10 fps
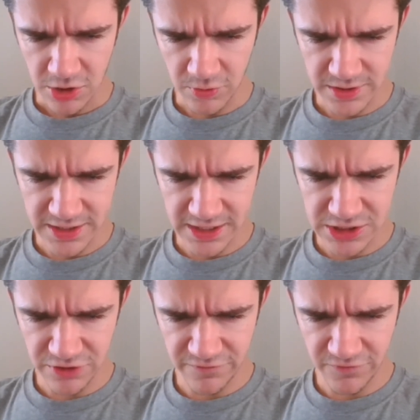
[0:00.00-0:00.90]
We
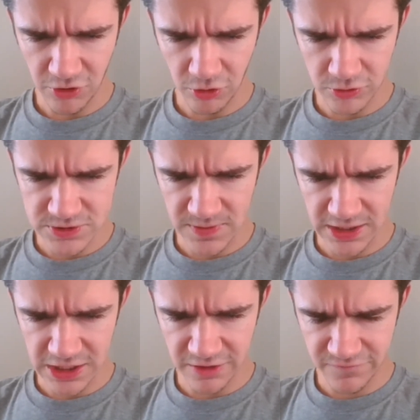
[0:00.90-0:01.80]
thank you for your
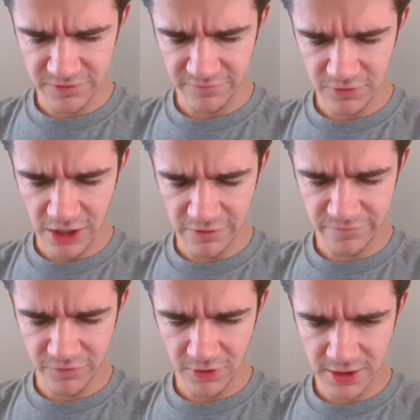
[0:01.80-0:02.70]
ultimate gift of love
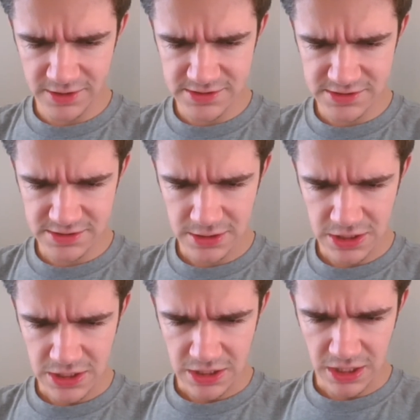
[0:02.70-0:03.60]
for us,
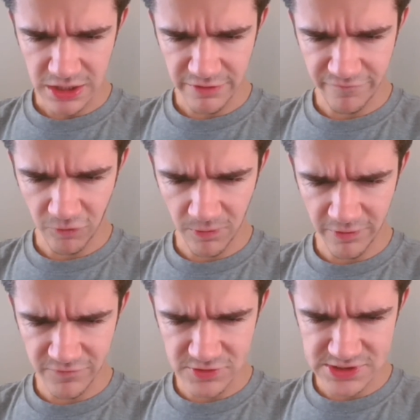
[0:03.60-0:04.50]
in the form
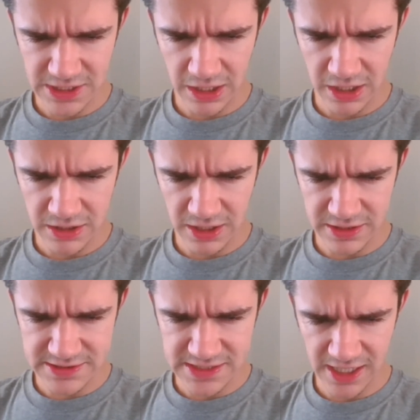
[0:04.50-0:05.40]
of your Son and
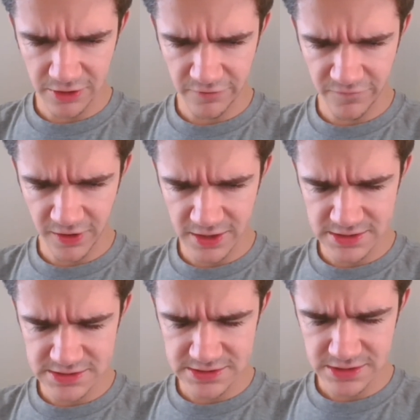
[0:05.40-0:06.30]
the
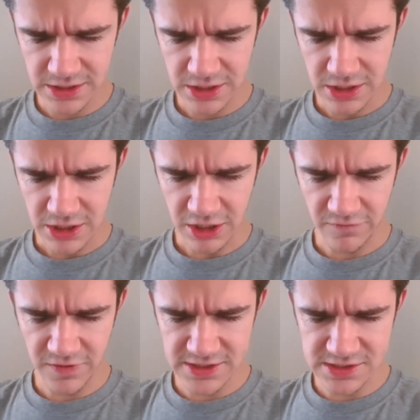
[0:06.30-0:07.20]
sacrifice
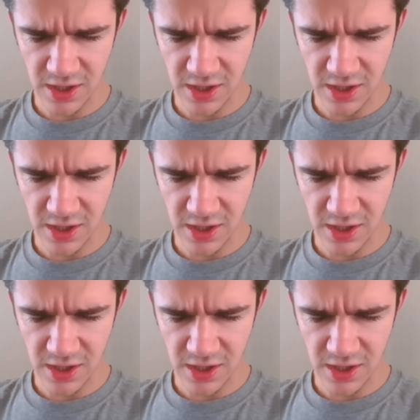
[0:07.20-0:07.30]
of his